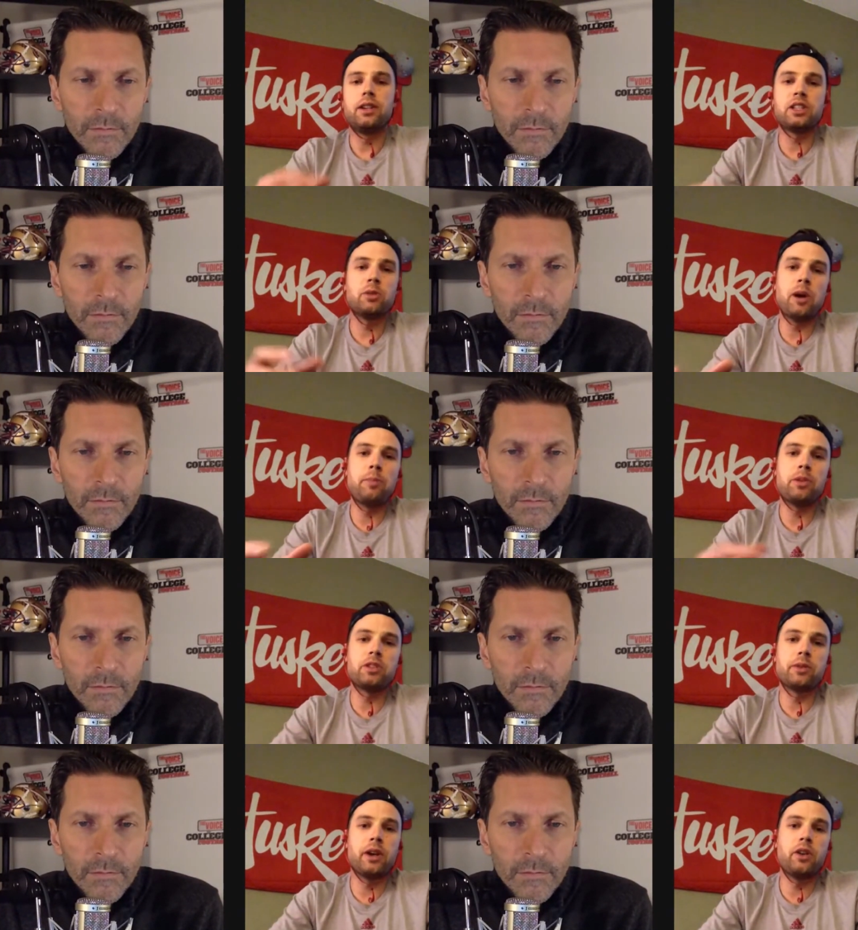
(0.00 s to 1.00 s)
Speaker 1: get some
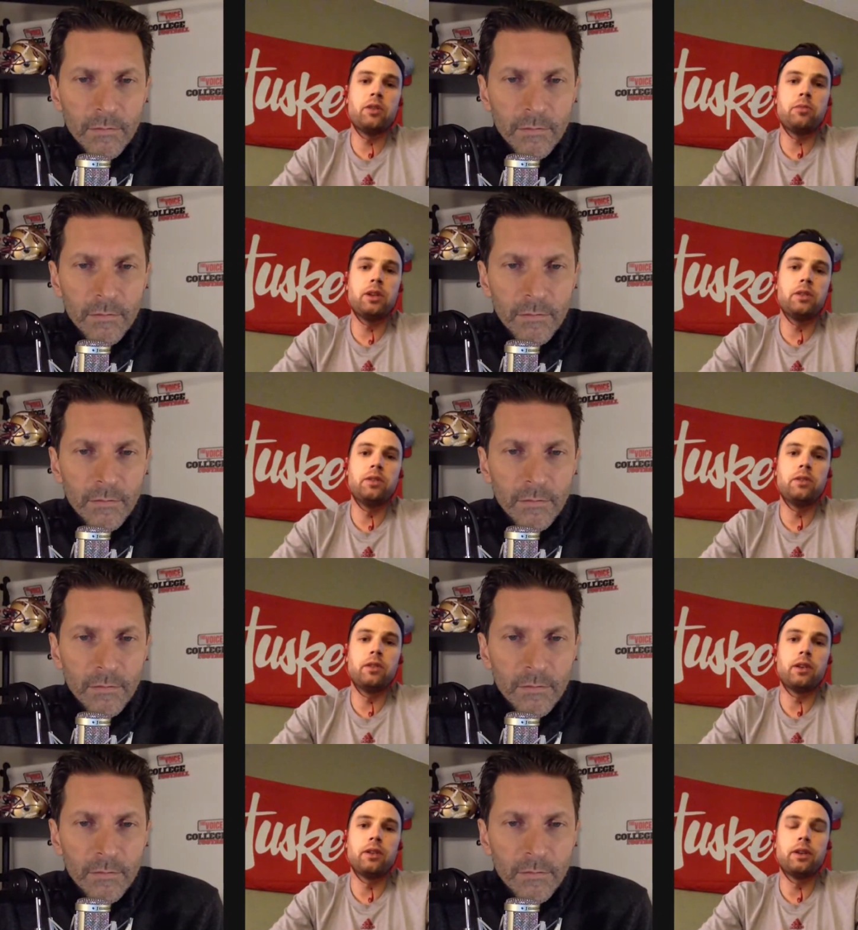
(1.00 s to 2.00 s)
weapons around him,
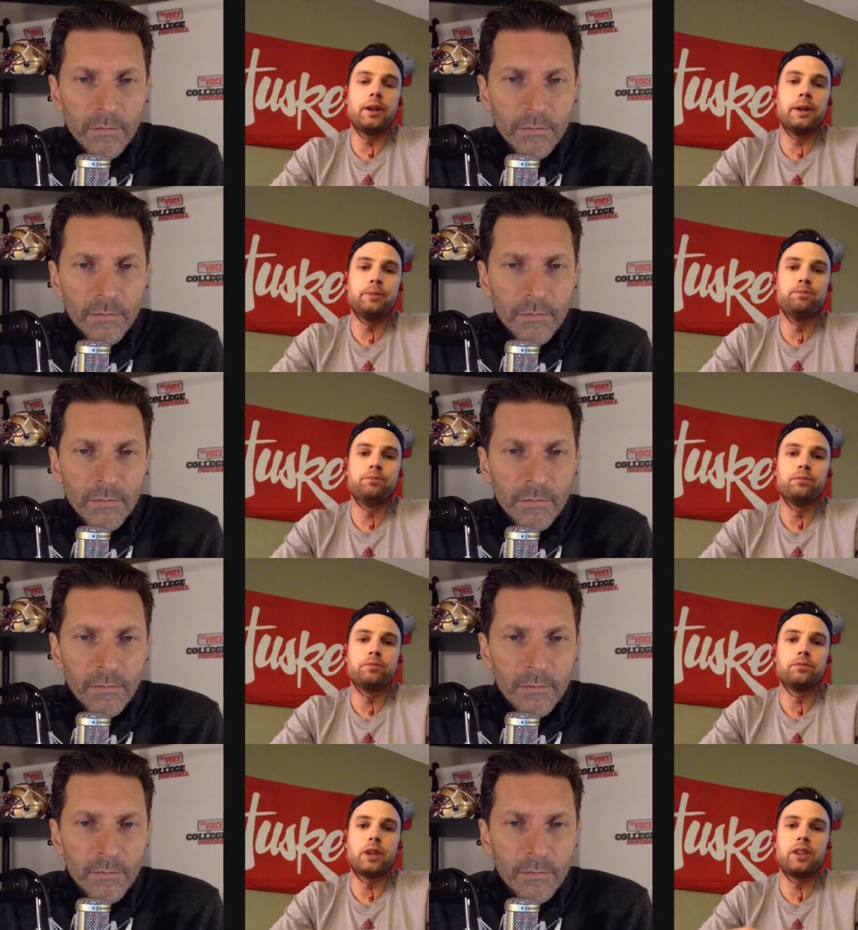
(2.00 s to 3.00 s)
and um,
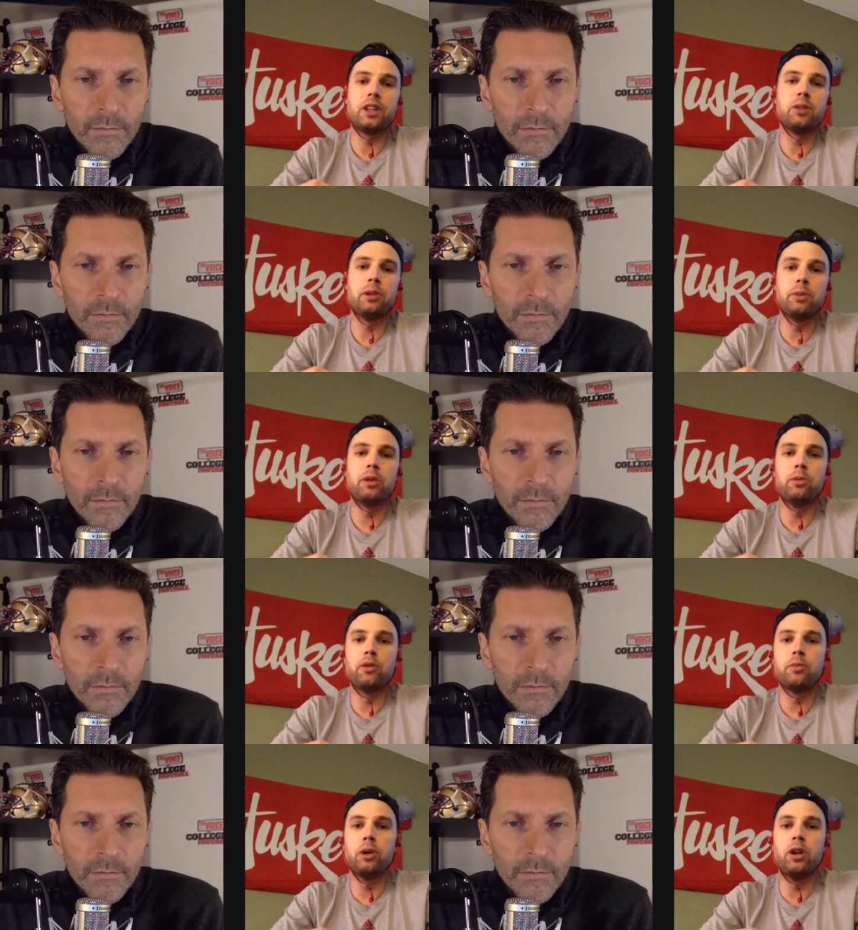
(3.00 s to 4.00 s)
I think they'll be able to
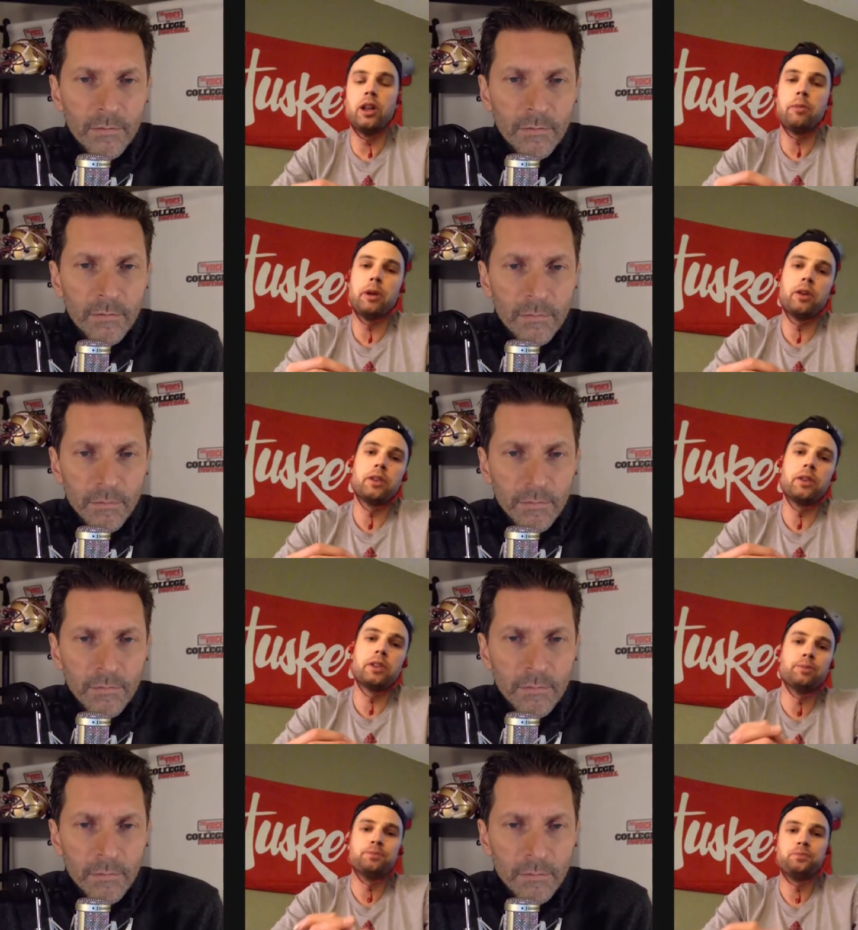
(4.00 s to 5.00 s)
move the ball a lot better this
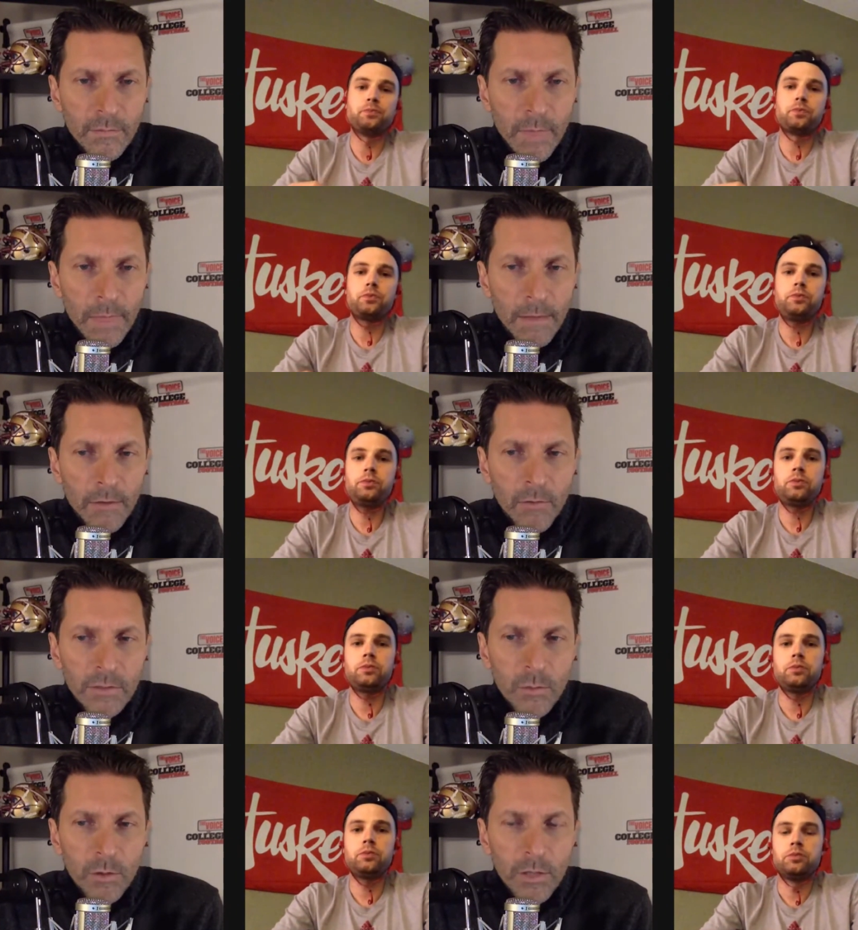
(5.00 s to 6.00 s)
year.
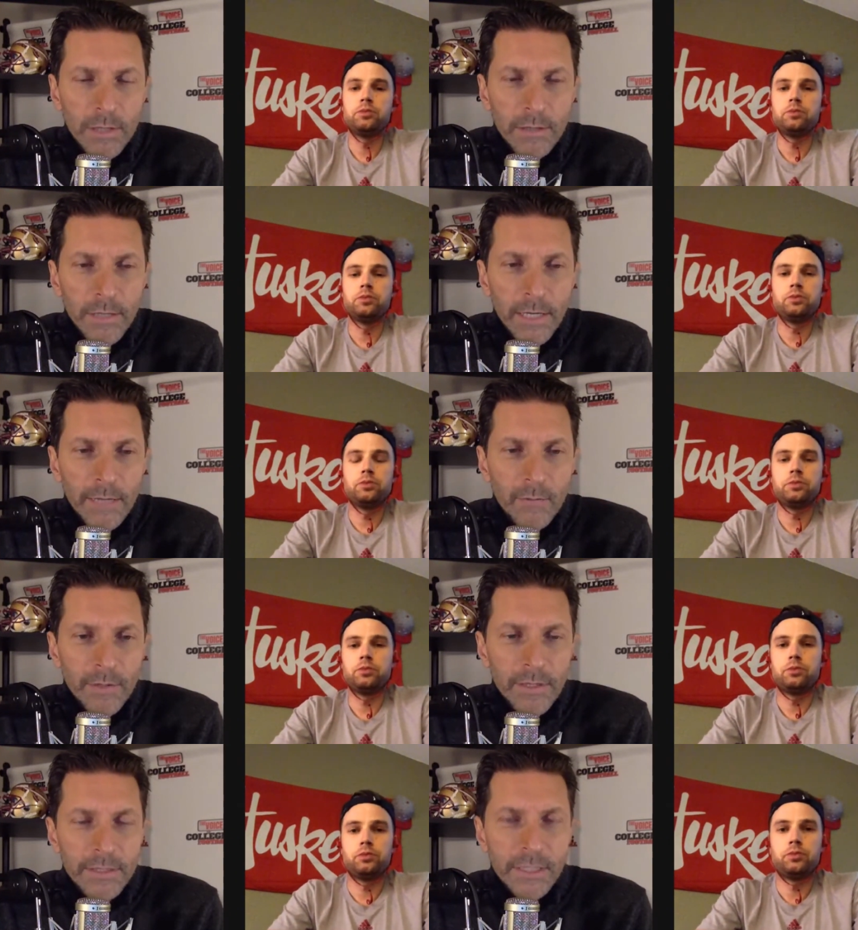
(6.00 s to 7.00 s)
Speaker 2: Chris Wall on the line
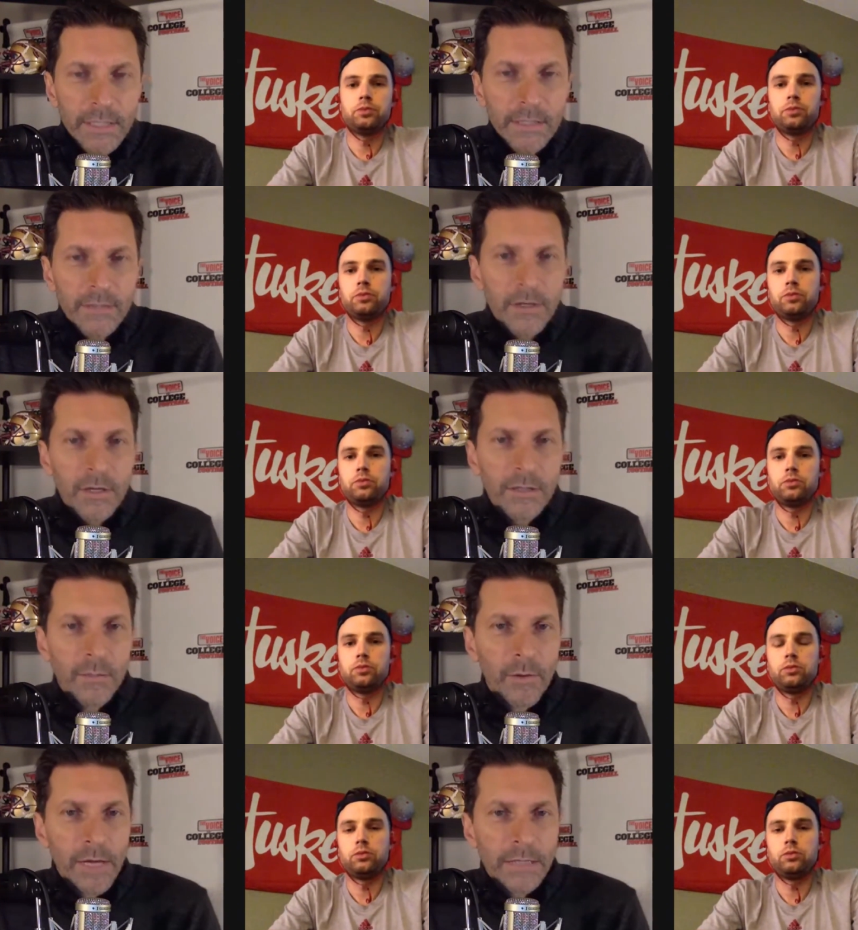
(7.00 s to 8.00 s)
with us uh, to talk
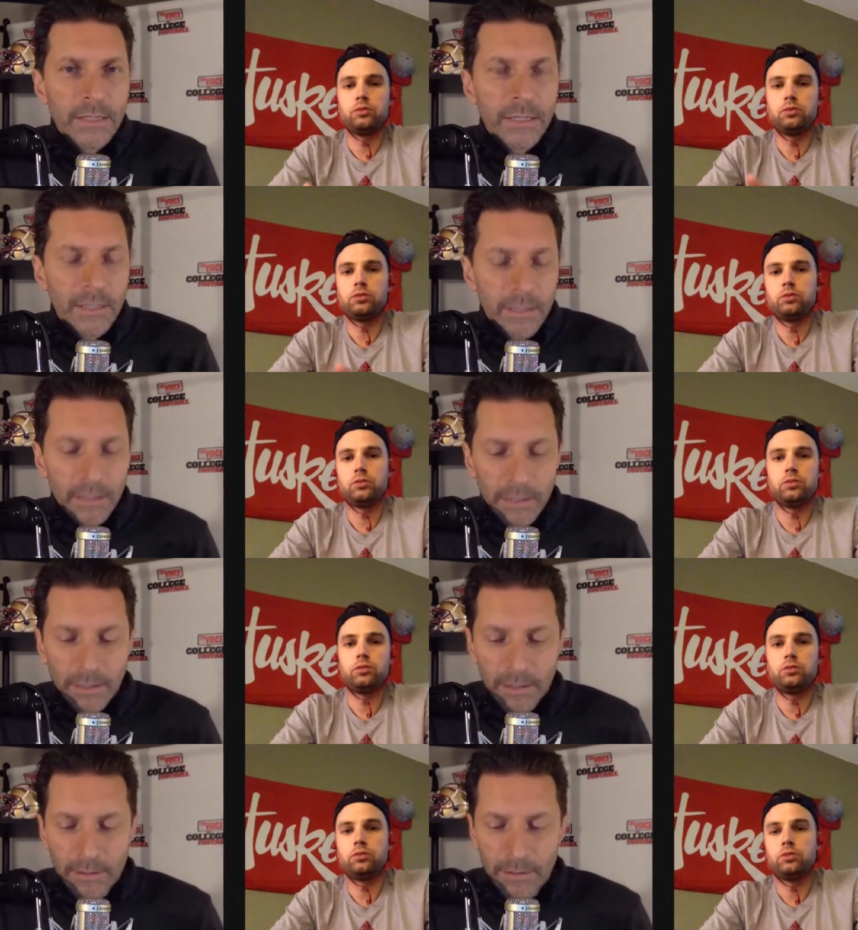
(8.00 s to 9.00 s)
Nebraska.
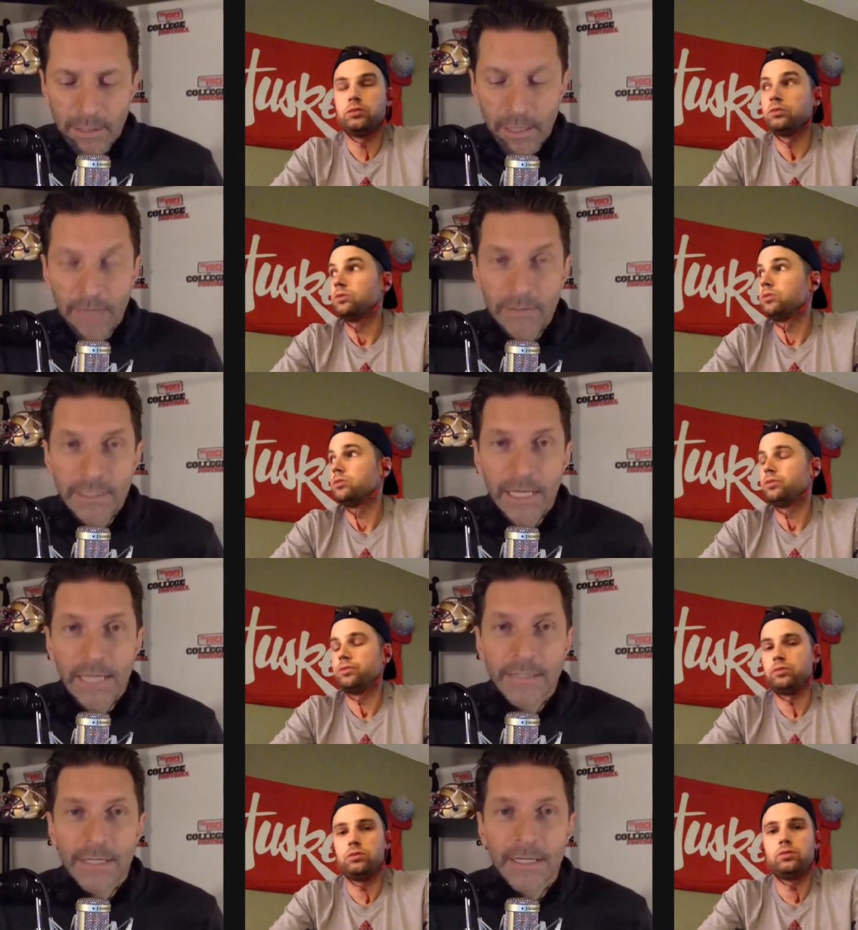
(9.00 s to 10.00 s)
Uh, they have a
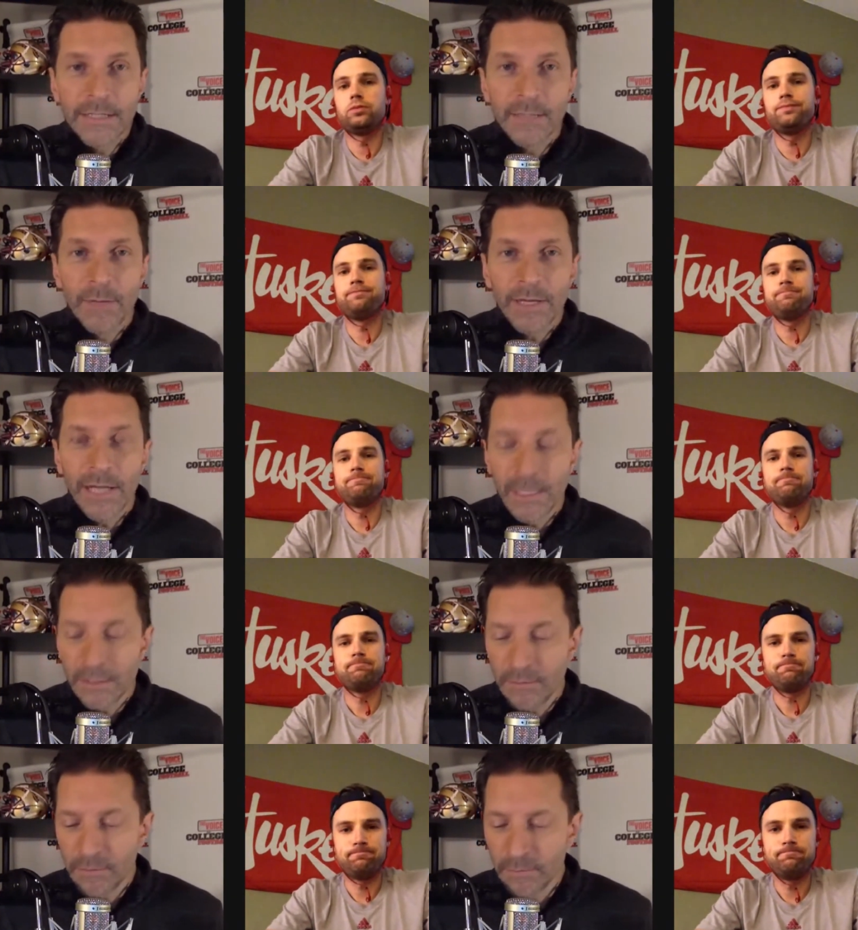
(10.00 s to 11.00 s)
date against the Buckeyes of